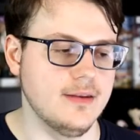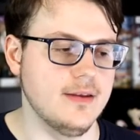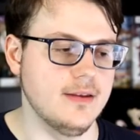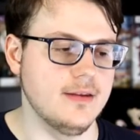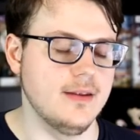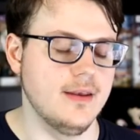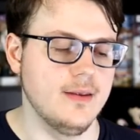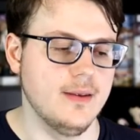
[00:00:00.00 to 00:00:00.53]
it
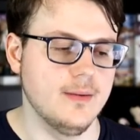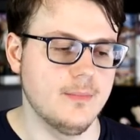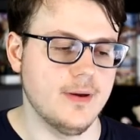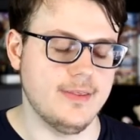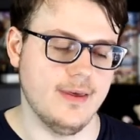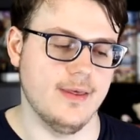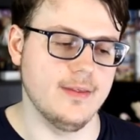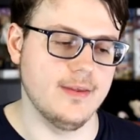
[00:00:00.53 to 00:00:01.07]
by
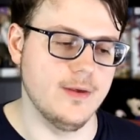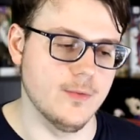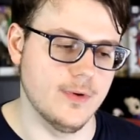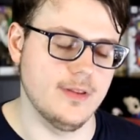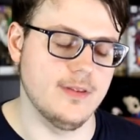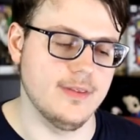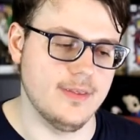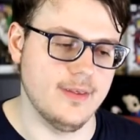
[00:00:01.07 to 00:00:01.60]
telling you what
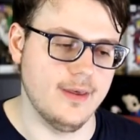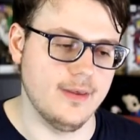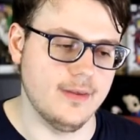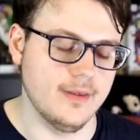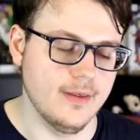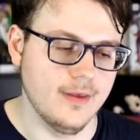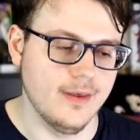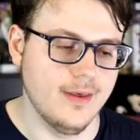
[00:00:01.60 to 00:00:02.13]
to think.
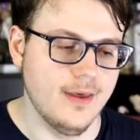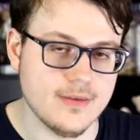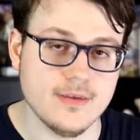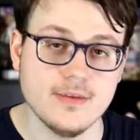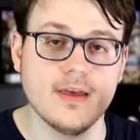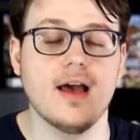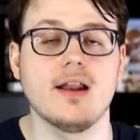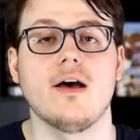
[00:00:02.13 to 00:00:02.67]
This has
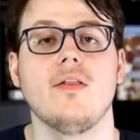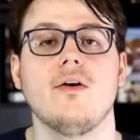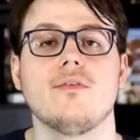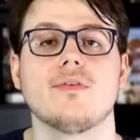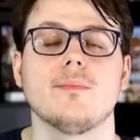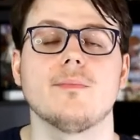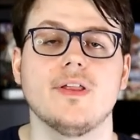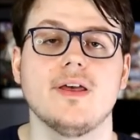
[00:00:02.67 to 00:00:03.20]
gone all over
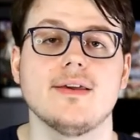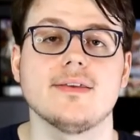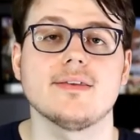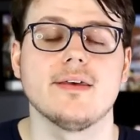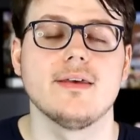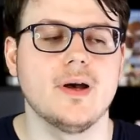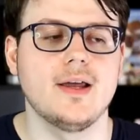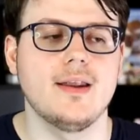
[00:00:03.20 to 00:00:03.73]
the place,
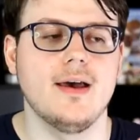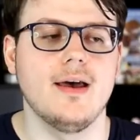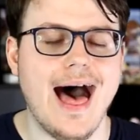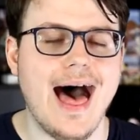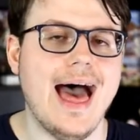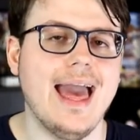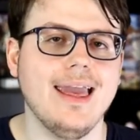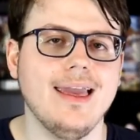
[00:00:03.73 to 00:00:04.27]
but
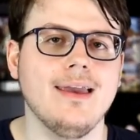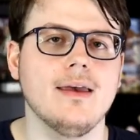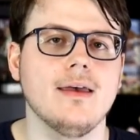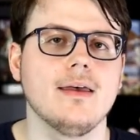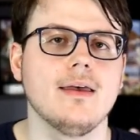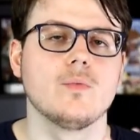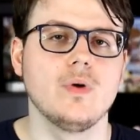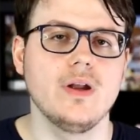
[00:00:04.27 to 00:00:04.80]
I
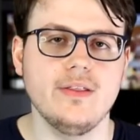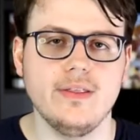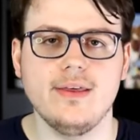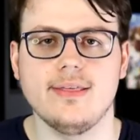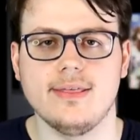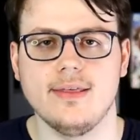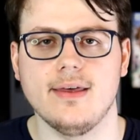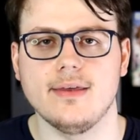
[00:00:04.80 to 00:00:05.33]
really
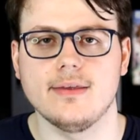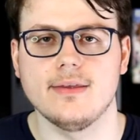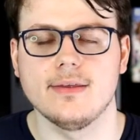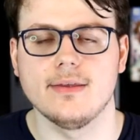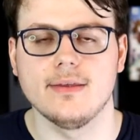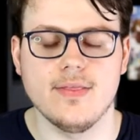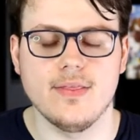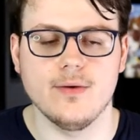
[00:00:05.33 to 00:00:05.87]
think
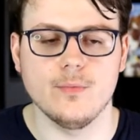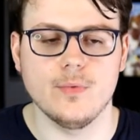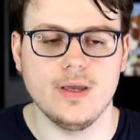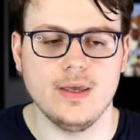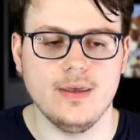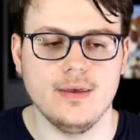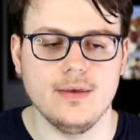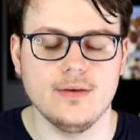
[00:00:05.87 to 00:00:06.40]
that
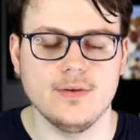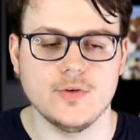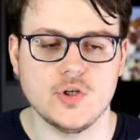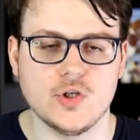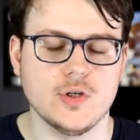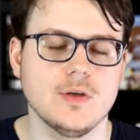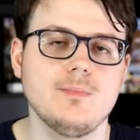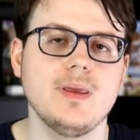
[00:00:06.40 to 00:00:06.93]
we
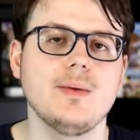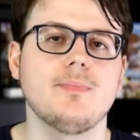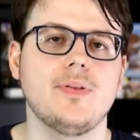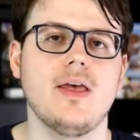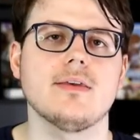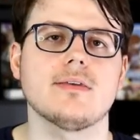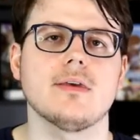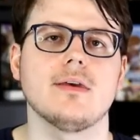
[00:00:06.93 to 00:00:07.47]
should be
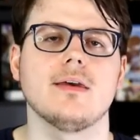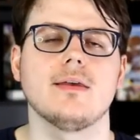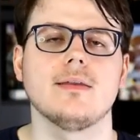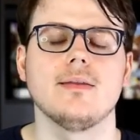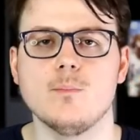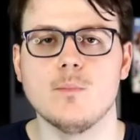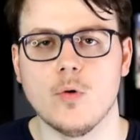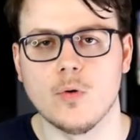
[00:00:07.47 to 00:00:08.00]
placing
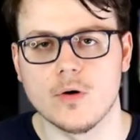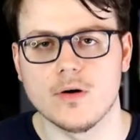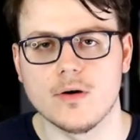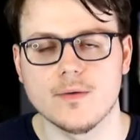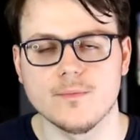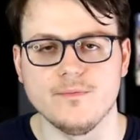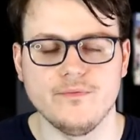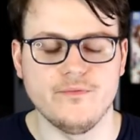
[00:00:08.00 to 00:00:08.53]
more
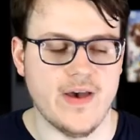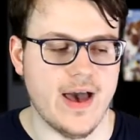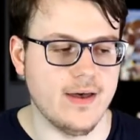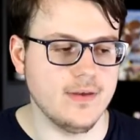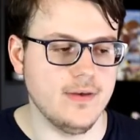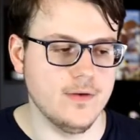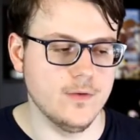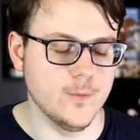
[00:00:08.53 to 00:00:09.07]

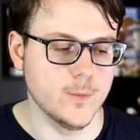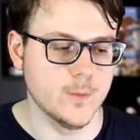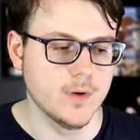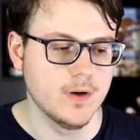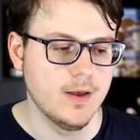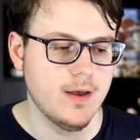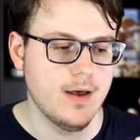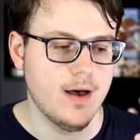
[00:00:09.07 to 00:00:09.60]
value
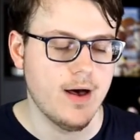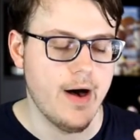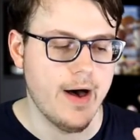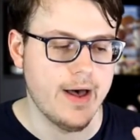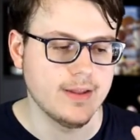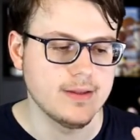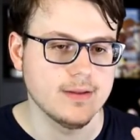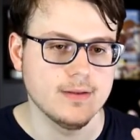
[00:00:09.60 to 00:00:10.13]

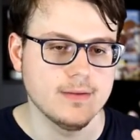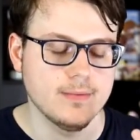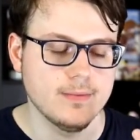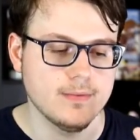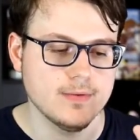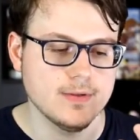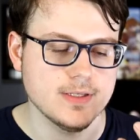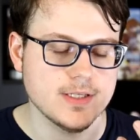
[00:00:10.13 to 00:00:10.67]
on
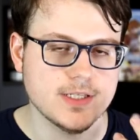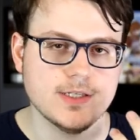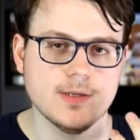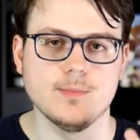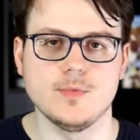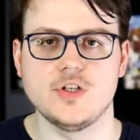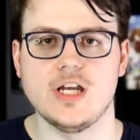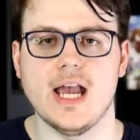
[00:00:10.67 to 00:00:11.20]

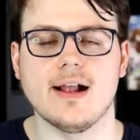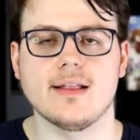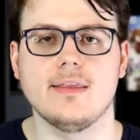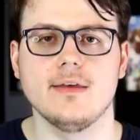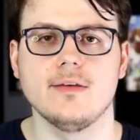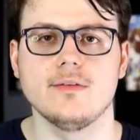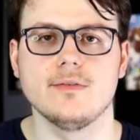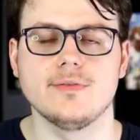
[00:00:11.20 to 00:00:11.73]

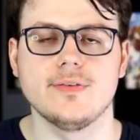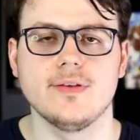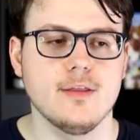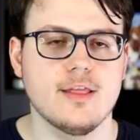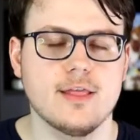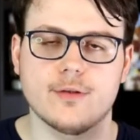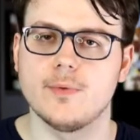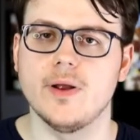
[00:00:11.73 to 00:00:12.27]
subjective,
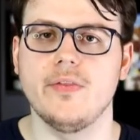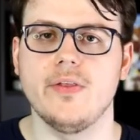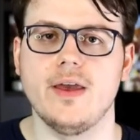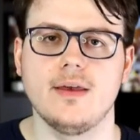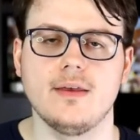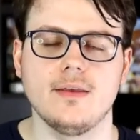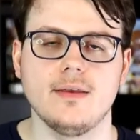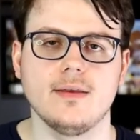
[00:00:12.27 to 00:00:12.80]

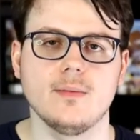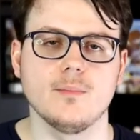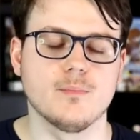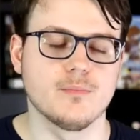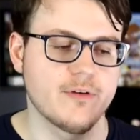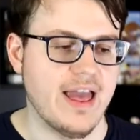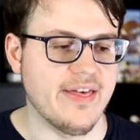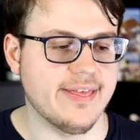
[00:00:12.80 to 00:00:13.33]
thrilling,
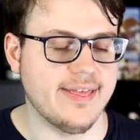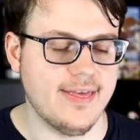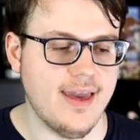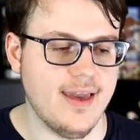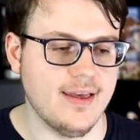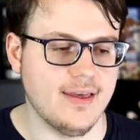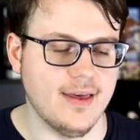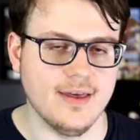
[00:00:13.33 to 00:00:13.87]

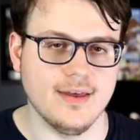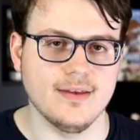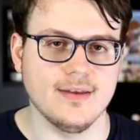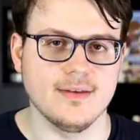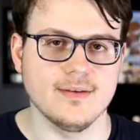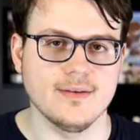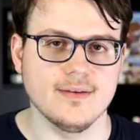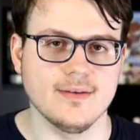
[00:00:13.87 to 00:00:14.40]
breathtaking.